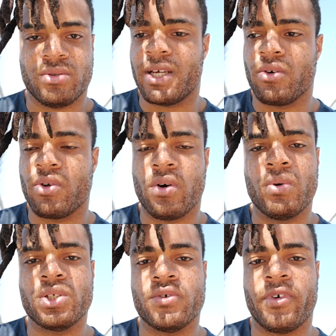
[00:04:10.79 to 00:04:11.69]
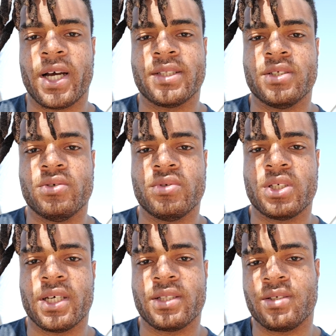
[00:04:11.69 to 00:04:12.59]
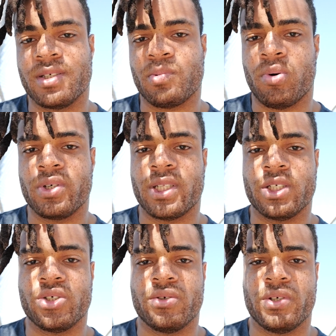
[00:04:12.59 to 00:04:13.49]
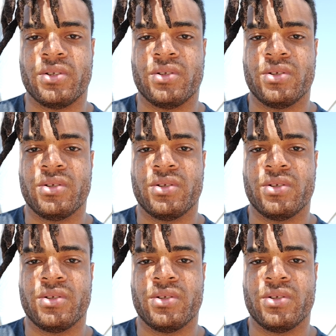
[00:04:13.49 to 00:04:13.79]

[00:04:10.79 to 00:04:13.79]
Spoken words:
They don't know what you've had to do to get to this point that you're in.